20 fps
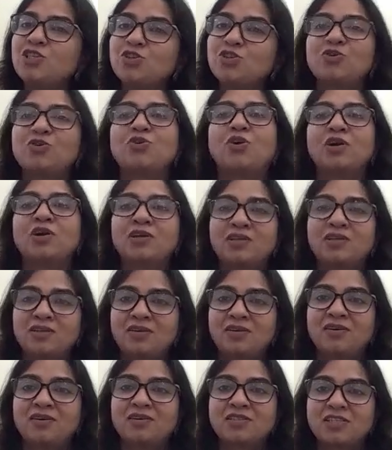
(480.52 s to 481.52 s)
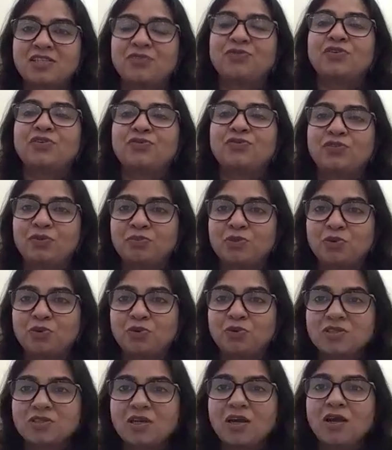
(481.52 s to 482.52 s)
should not suffer from
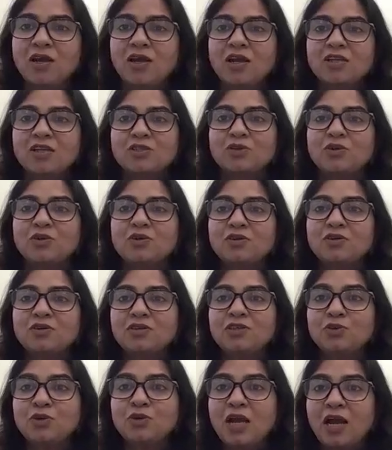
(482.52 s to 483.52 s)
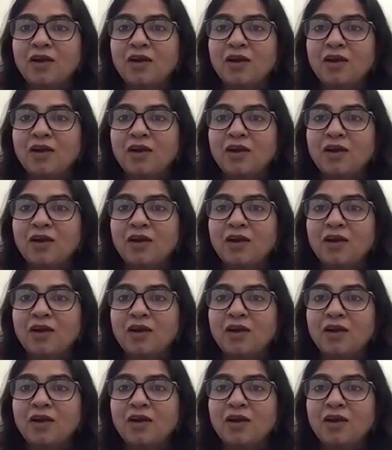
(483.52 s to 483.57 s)
those. So you